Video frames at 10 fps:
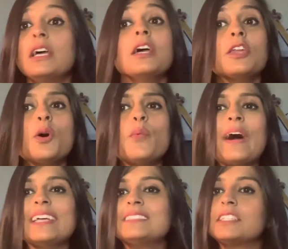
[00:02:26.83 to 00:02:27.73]
Now,
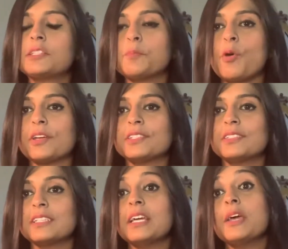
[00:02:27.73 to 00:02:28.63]
why is it
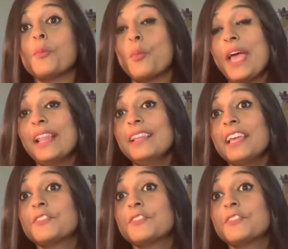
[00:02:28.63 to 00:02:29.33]
important? Well,